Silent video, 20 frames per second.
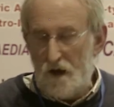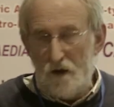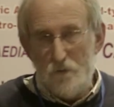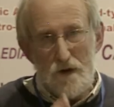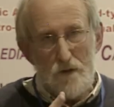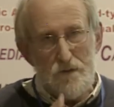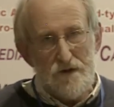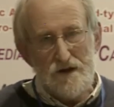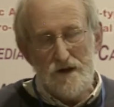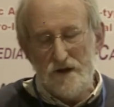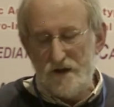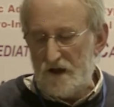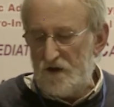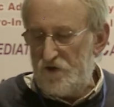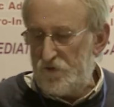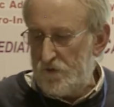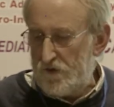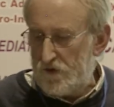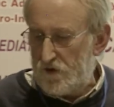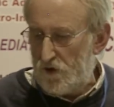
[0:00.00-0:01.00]
Public
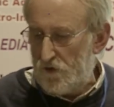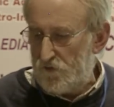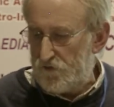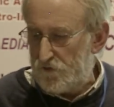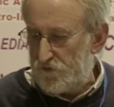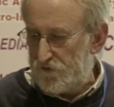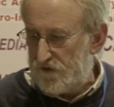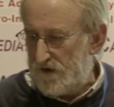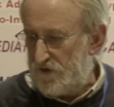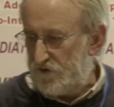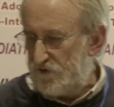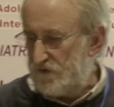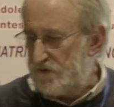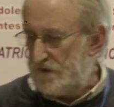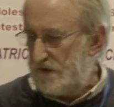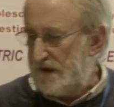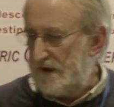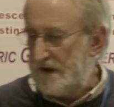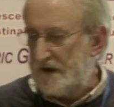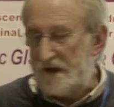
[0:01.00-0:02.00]
engagement and consultation
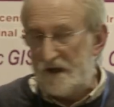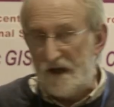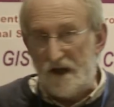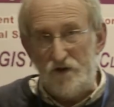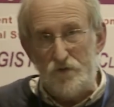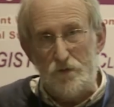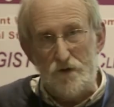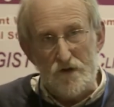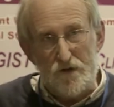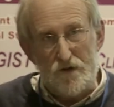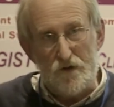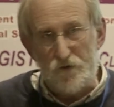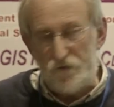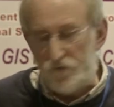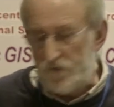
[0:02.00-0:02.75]
and engagement of those